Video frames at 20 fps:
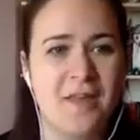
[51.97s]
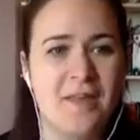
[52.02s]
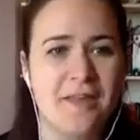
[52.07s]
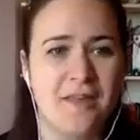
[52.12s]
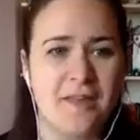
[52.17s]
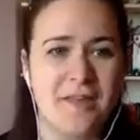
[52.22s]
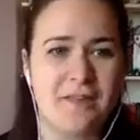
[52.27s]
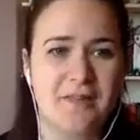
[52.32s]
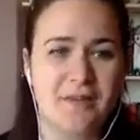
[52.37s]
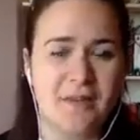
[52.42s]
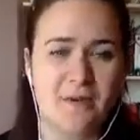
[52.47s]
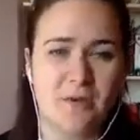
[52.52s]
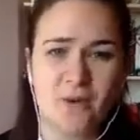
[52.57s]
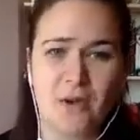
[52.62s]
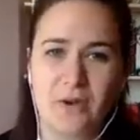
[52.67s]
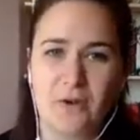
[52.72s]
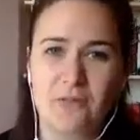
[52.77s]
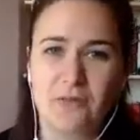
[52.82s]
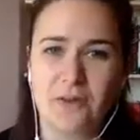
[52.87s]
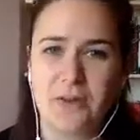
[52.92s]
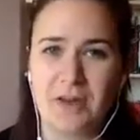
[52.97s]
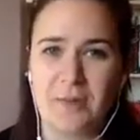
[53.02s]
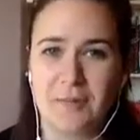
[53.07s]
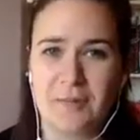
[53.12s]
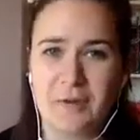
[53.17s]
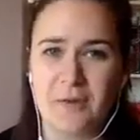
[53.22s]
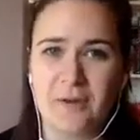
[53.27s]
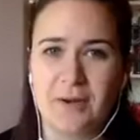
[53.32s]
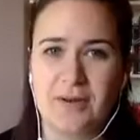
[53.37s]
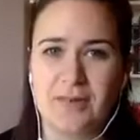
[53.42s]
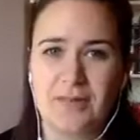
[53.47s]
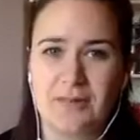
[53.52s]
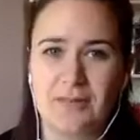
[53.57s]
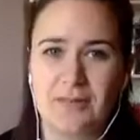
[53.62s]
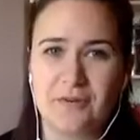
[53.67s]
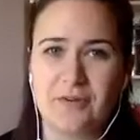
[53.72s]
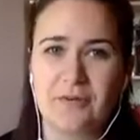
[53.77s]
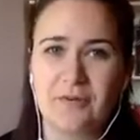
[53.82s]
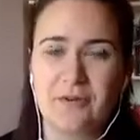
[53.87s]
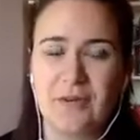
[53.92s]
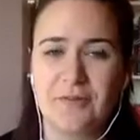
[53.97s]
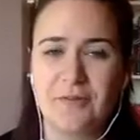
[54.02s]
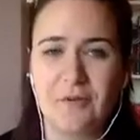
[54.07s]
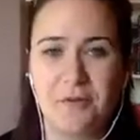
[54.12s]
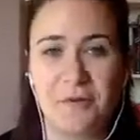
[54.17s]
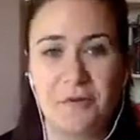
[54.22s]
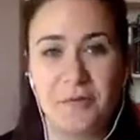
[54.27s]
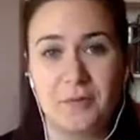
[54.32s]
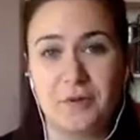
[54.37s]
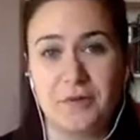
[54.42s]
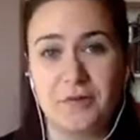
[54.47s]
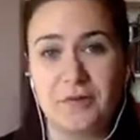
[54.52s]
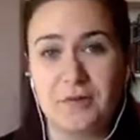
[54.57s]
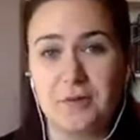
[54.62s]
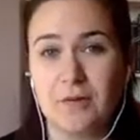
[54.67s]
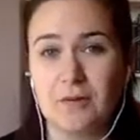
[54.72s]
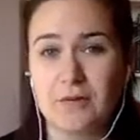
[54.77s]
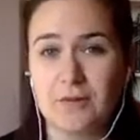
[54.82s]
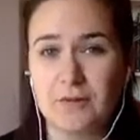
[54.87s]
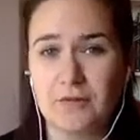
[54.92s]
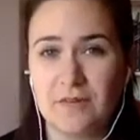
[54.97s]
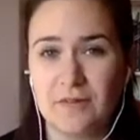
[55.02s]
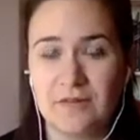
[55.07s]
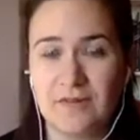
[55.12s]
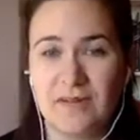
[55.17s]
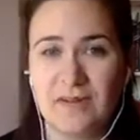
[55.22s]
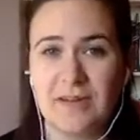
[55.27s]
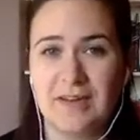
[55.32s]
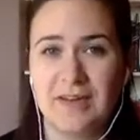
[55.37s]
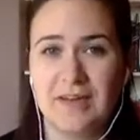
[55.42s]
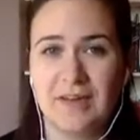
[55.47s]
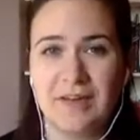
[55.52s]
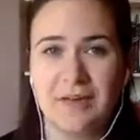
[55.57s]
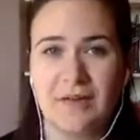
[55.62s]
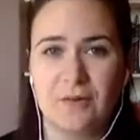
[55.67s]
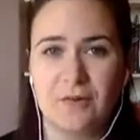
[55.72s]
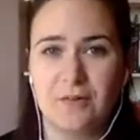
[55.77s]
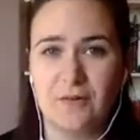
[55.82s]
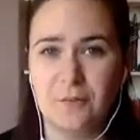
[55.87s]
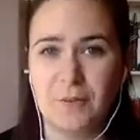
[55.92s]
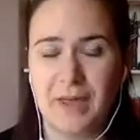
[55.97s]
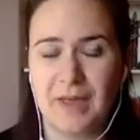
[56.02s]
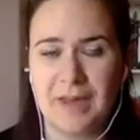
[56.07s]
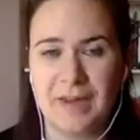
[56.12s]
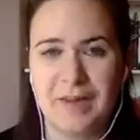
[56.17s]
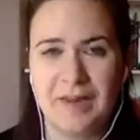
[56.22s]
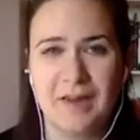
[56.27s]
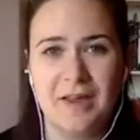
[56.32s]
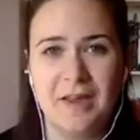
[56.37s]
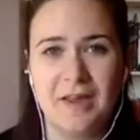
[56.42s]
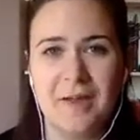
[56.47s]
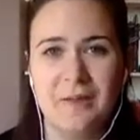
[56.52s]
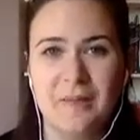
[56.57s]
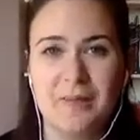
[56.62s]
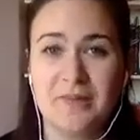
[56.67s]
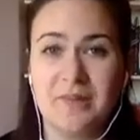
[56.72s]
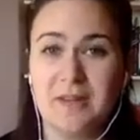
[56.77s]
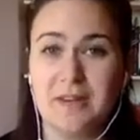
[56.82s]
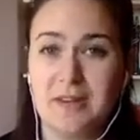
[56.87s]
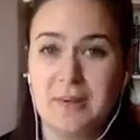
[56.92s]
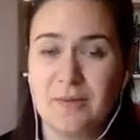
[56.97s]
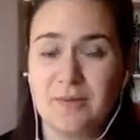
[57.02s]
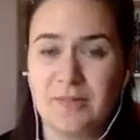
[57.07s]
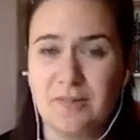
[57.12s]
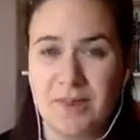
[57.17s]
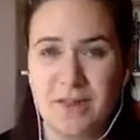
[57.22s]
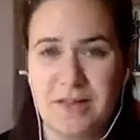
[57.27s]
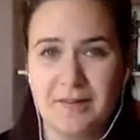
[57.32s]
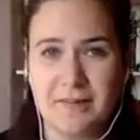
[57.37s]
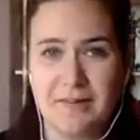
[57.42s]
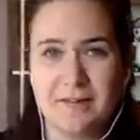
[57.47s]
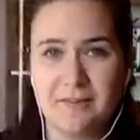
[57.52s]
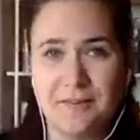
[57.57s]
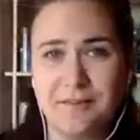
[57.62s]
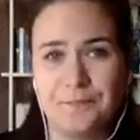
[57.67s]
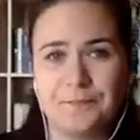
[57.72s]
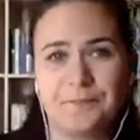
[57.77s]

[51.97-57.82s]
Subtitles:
This quite often can be quite difficult if you experience lots of fatigue and lots of pain, particularly with standing.